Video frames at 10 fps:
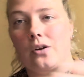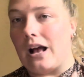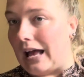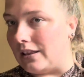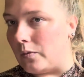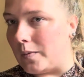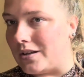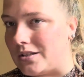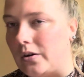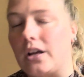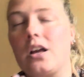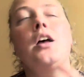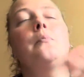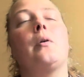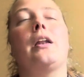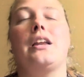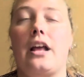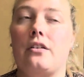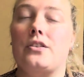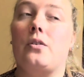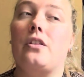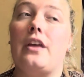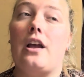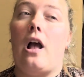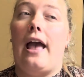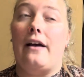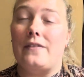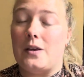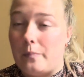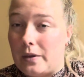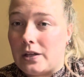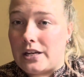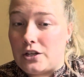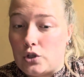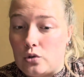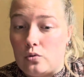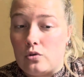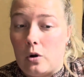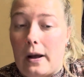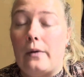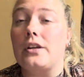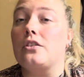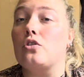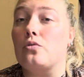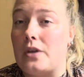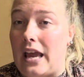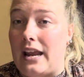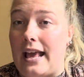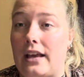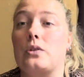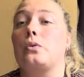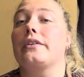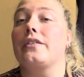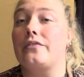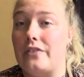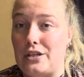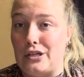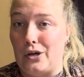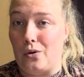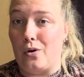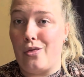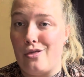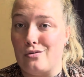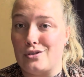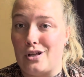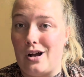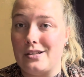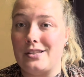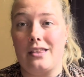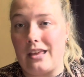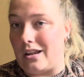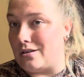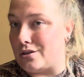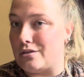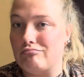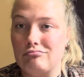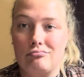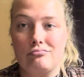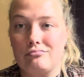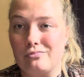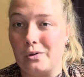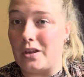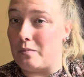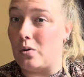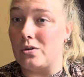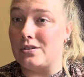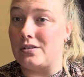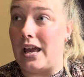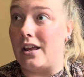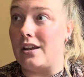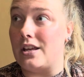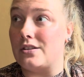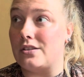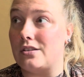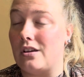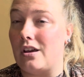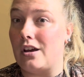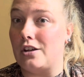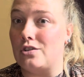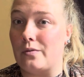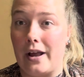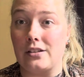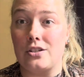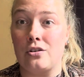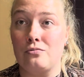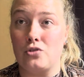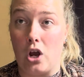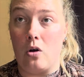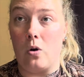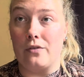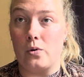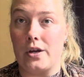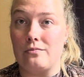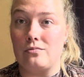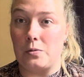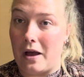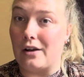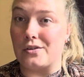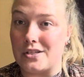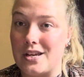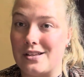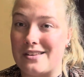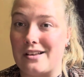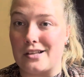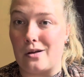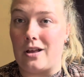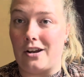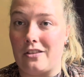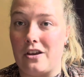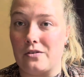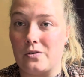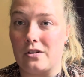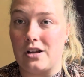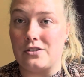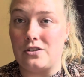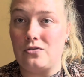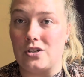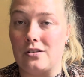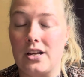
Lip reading: I live in Minnesota, but in Arizona, they have the ability to go out and create and or veto those laws. And that is really important and is a direct show of what democracy is, as outlined in the Arizona Constitution.